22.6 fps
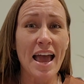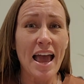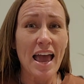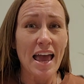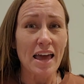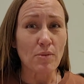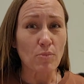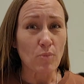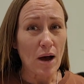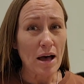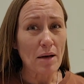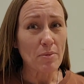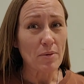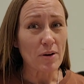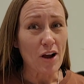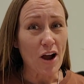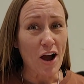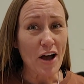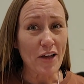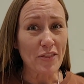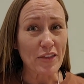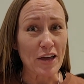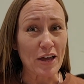And while we're
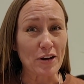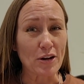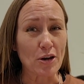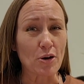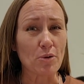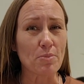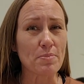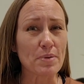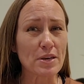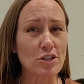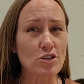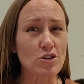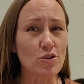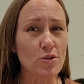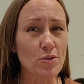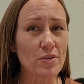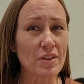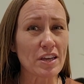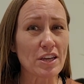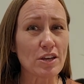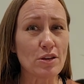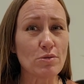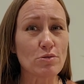on that note, be sure
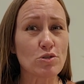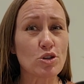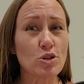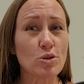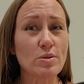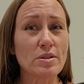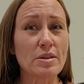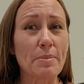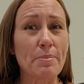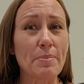that you choose a